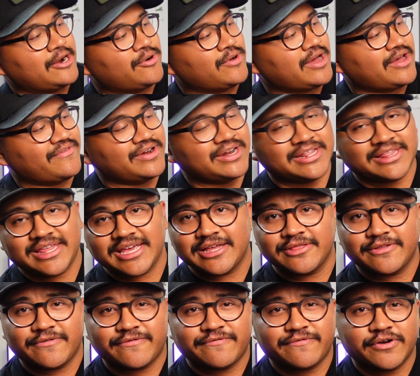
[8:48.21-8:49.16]
don't have anything
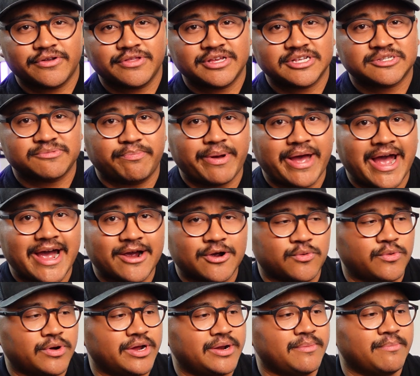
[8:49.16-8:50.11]
in the furthest
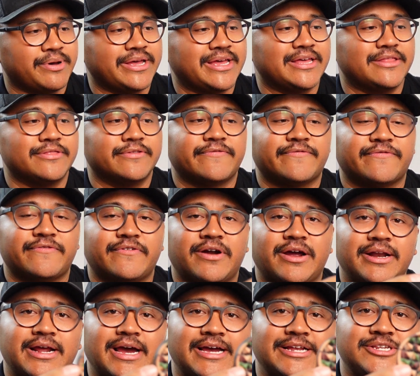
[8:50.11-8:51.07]
back one, but in the
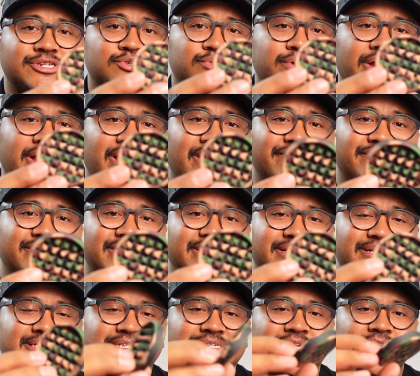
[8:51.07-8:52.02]
front, I do have
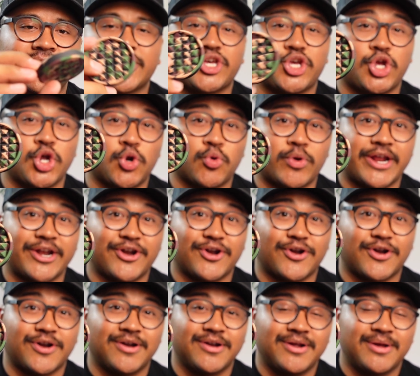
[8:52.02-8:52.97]
this
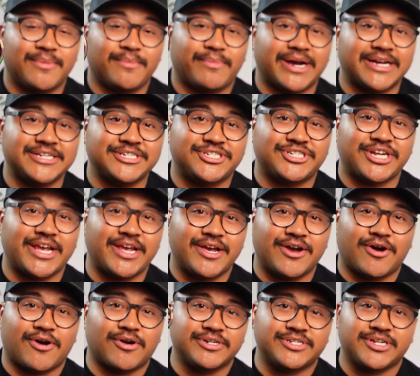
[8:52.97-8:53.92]
Curator by
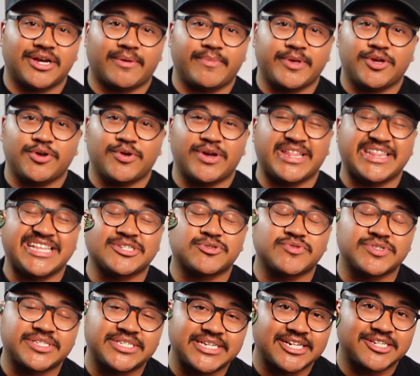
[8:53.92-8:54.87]
JRW, and this
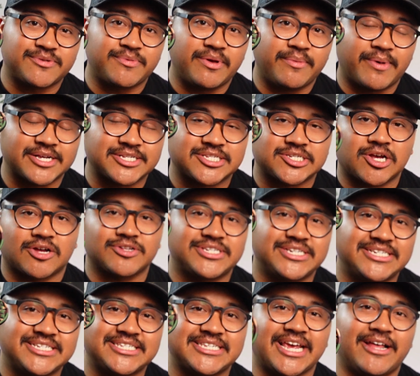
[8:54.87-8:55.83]
was sent to me by
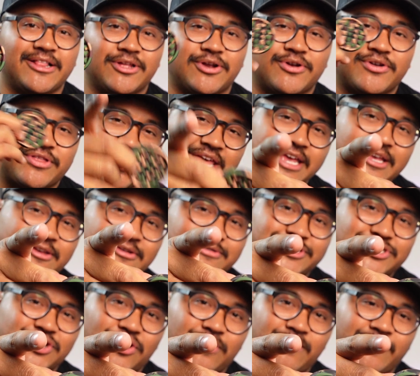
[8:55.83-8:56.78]
Salty Sailor. Thank you
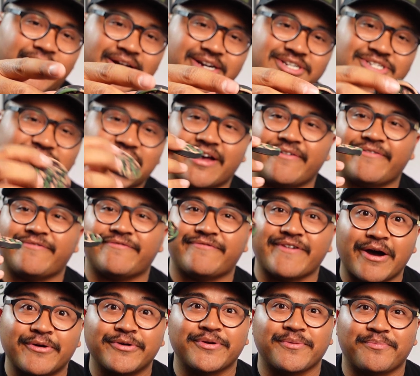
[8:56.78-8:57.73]
so much. I
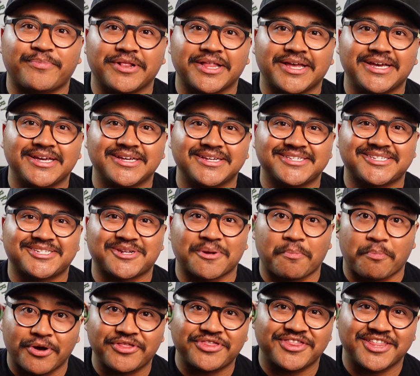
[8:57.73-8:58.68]
found a place to
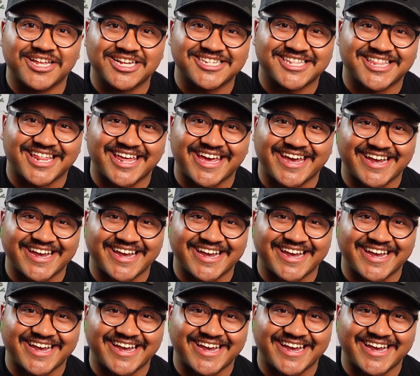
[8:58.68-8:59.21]
put this thing